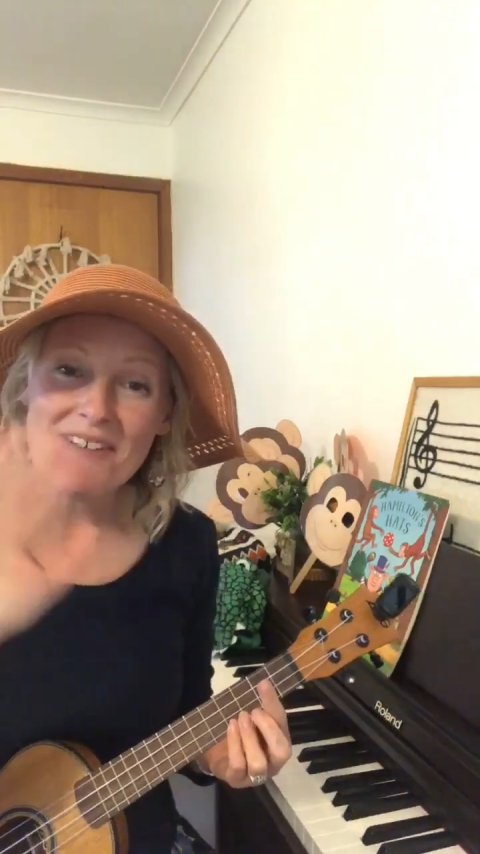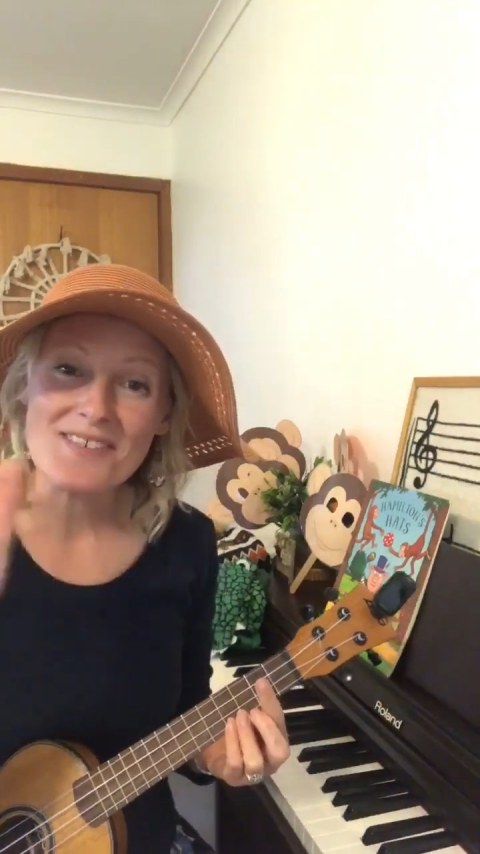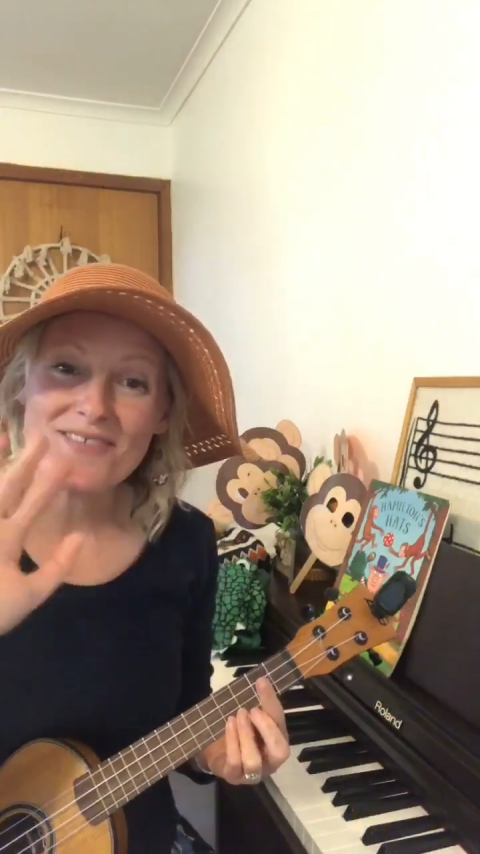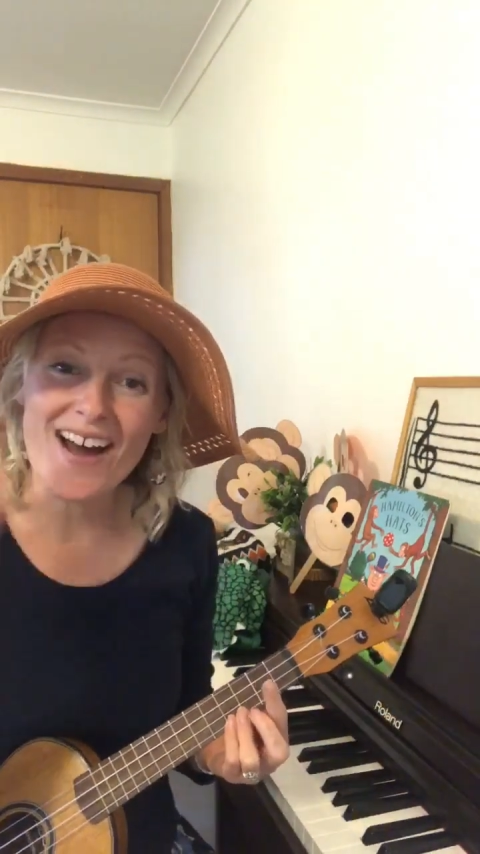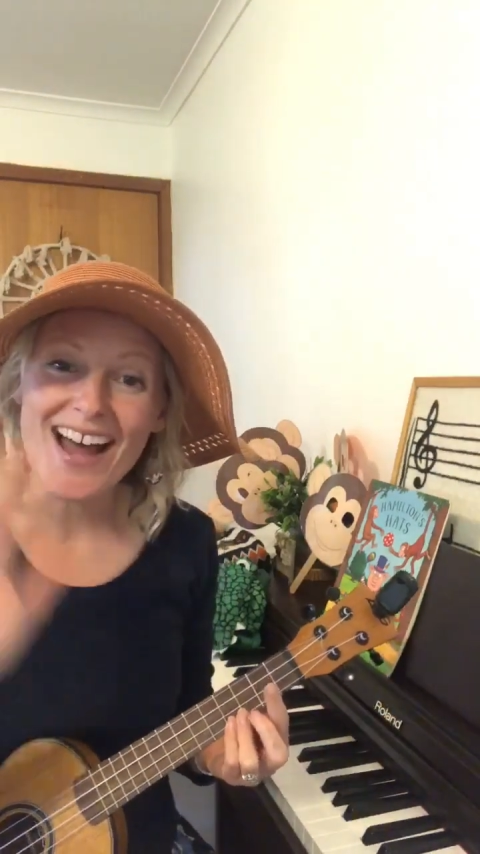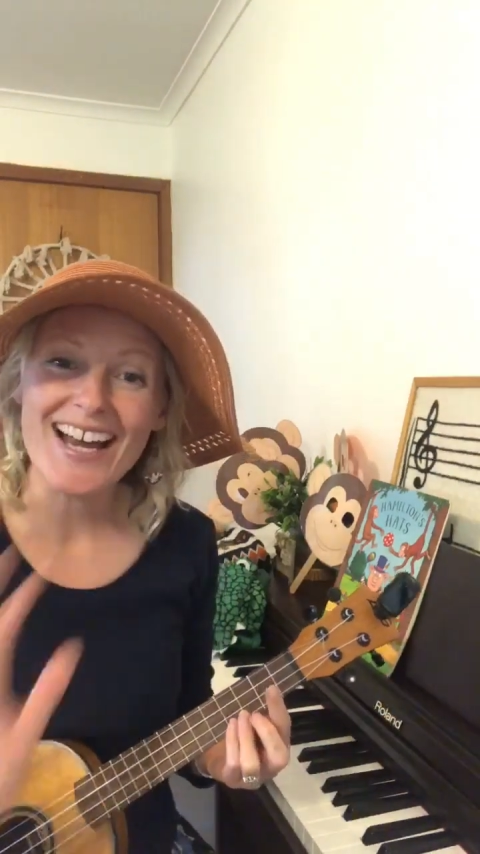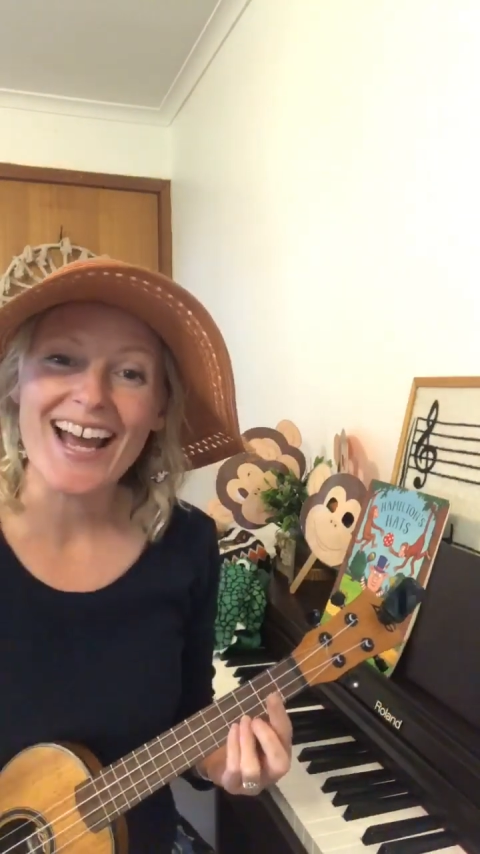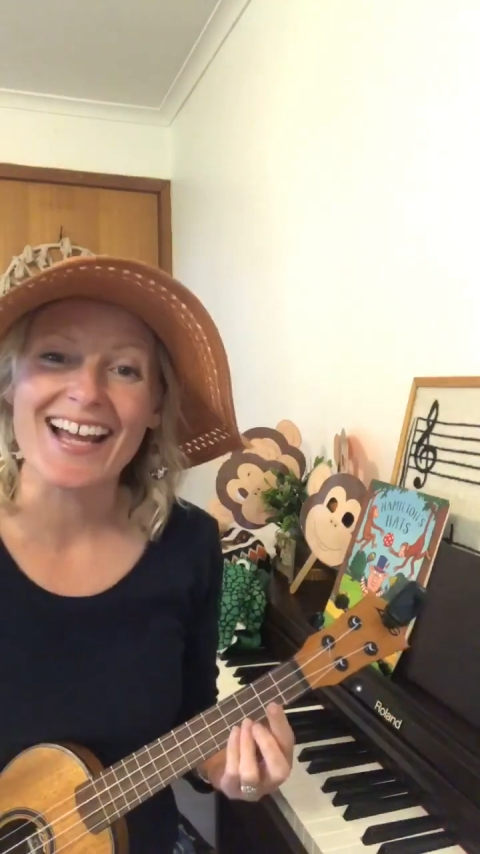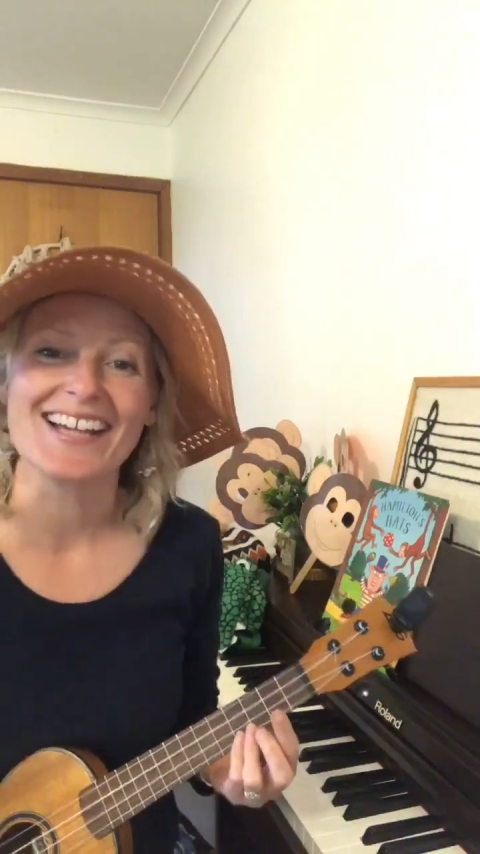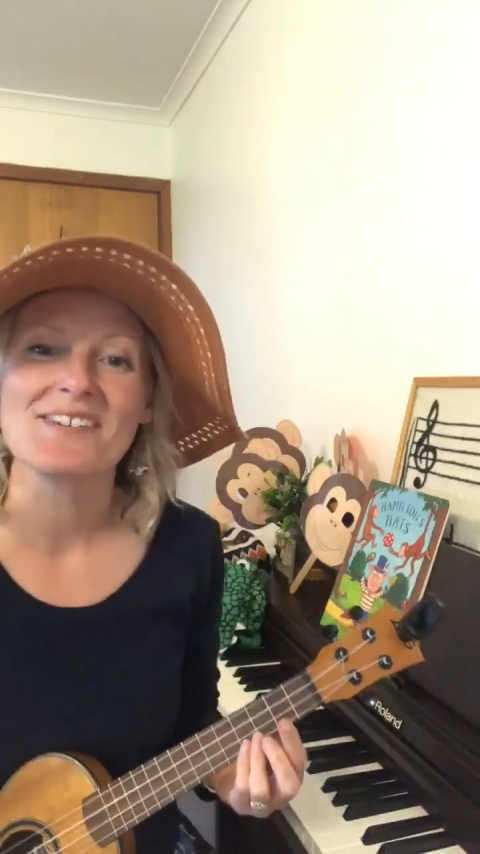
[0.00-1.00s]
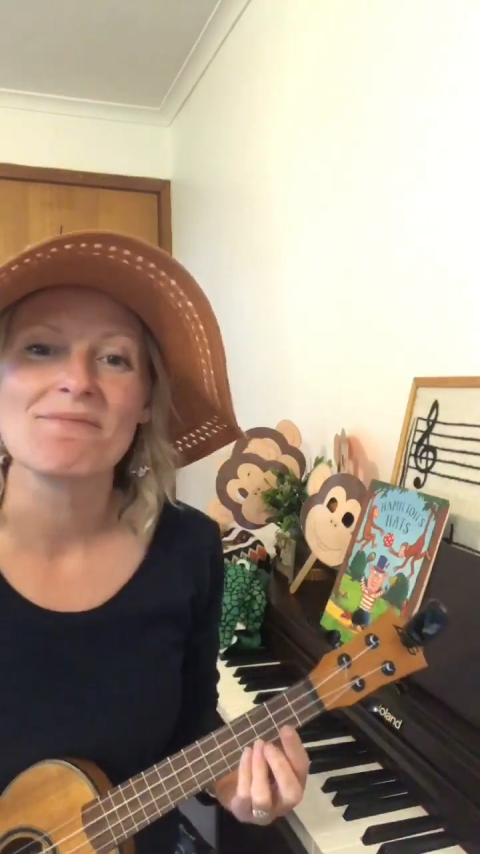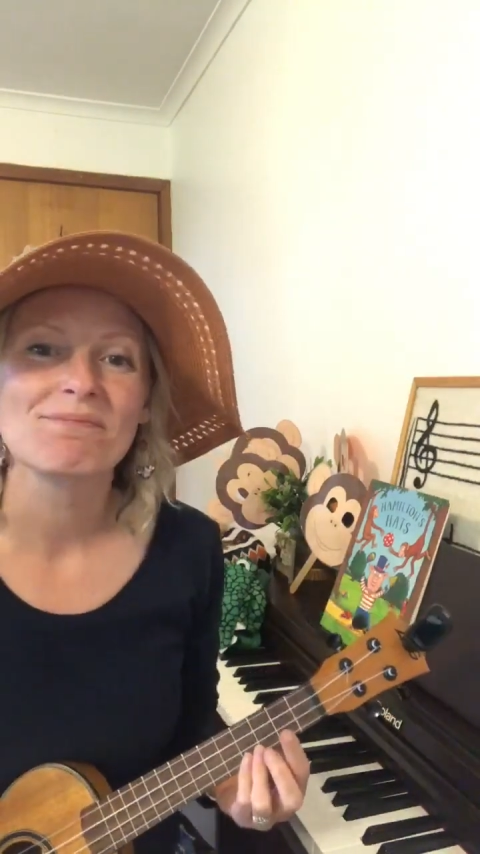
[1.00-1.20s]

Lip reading: Fun Friday.